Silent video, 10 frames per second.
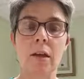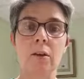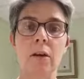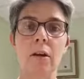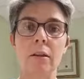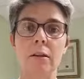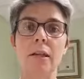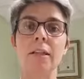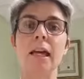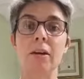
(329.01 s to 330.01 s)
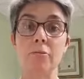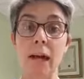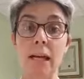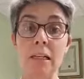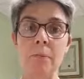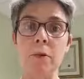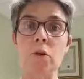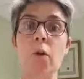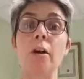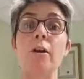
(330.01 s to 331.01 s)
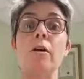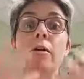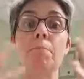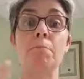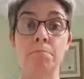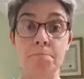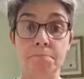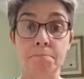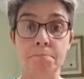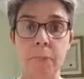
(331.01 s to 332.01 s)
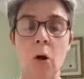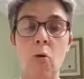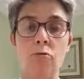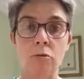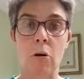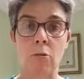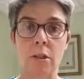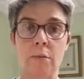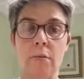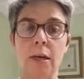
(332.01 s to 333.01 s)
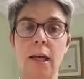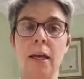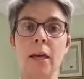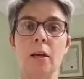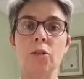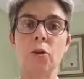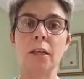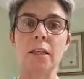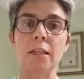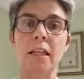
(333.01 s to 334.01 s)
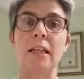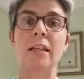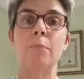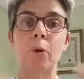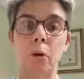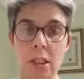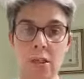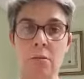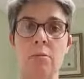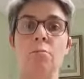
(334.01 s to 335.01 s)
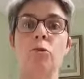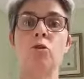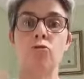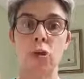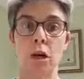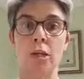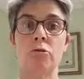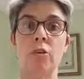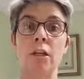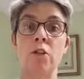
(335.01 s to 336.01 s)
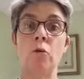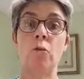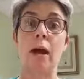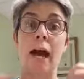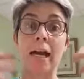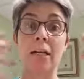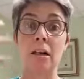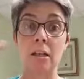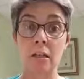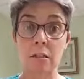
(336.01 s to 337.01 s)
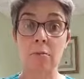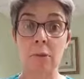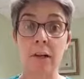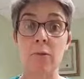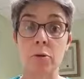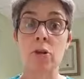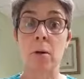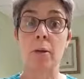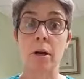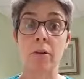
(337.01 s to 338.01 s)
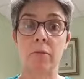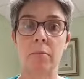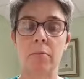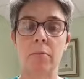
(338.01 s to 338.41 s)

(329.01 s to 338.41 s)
Now, that kind of riled him, so I got another whole load, okay? So can you see, like, the poison was going round and round, so I got whatever was coming out of him.